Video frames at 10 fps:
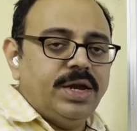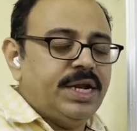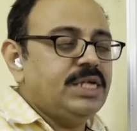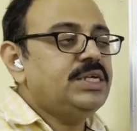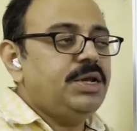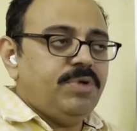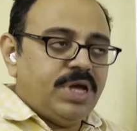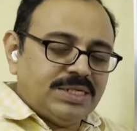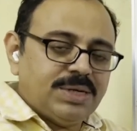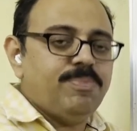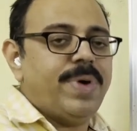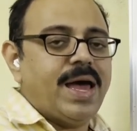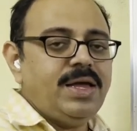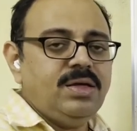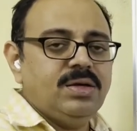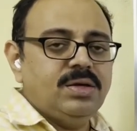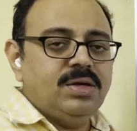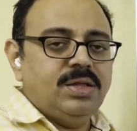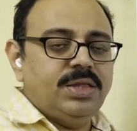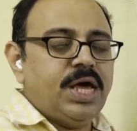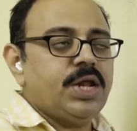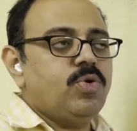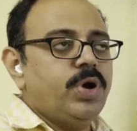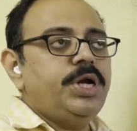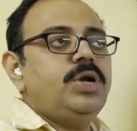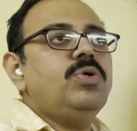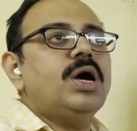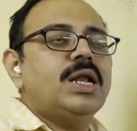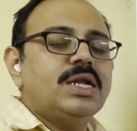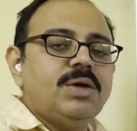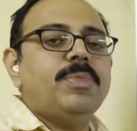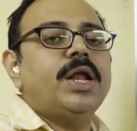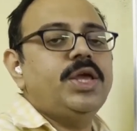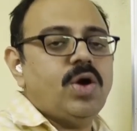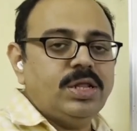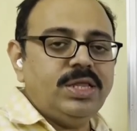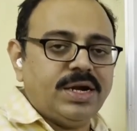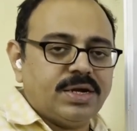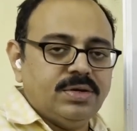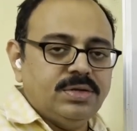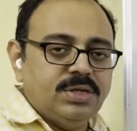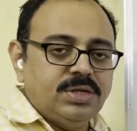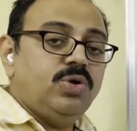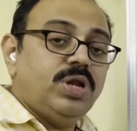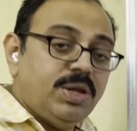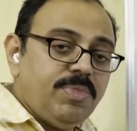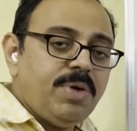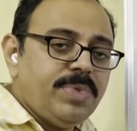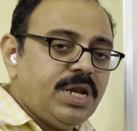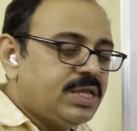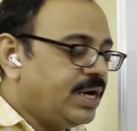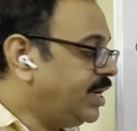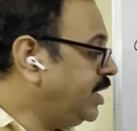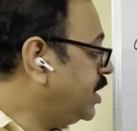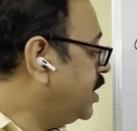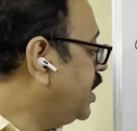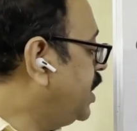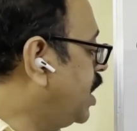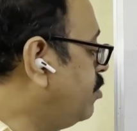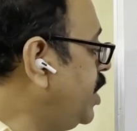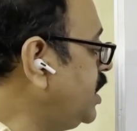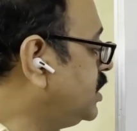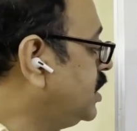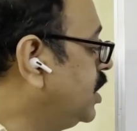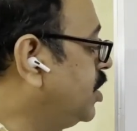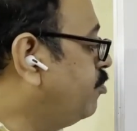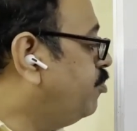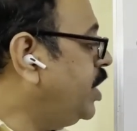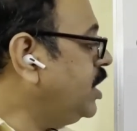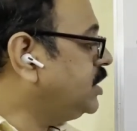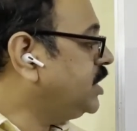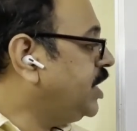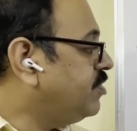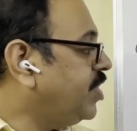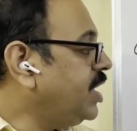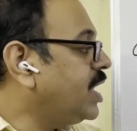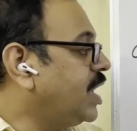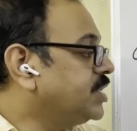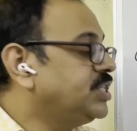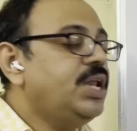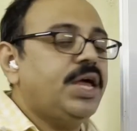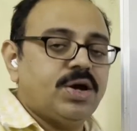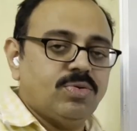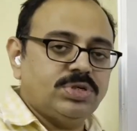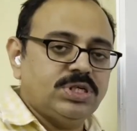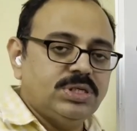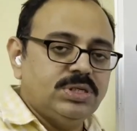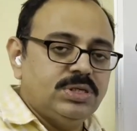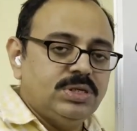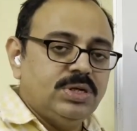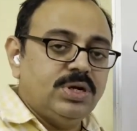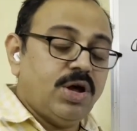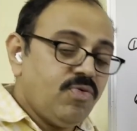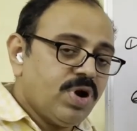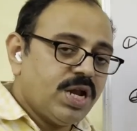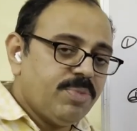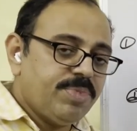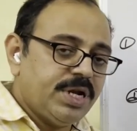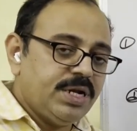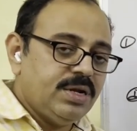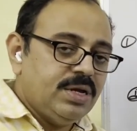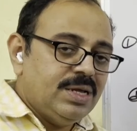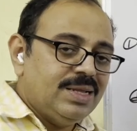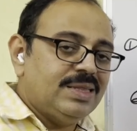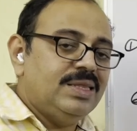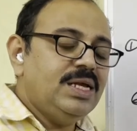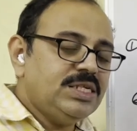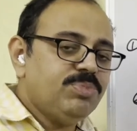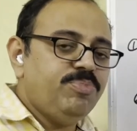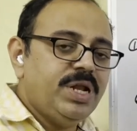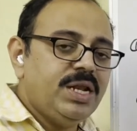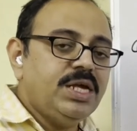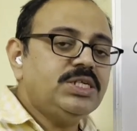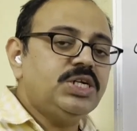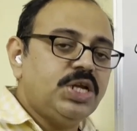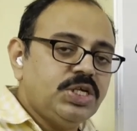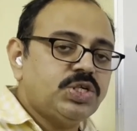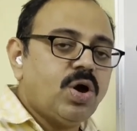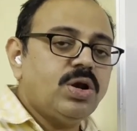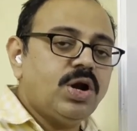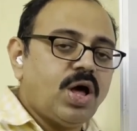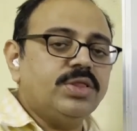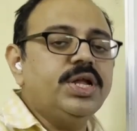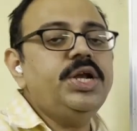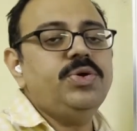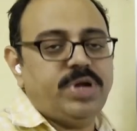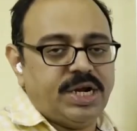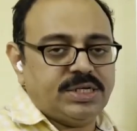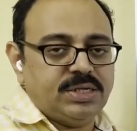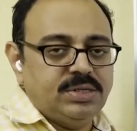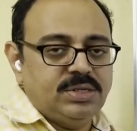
it is in his bank, they are going to collect the money on that. To remember that, he debits bill sent for collection account. Now what happened? This bill is dishonored on the due date.